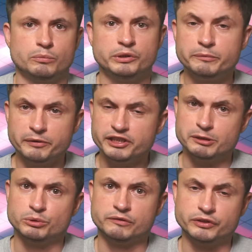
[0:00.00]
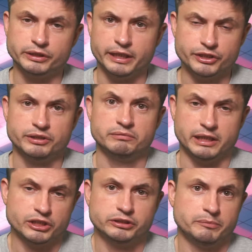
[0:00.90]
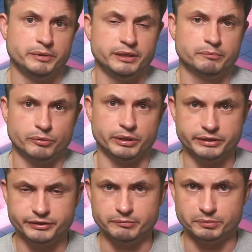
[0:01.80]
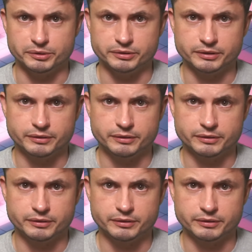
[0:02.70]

With the principle of detection actually being pretty simple.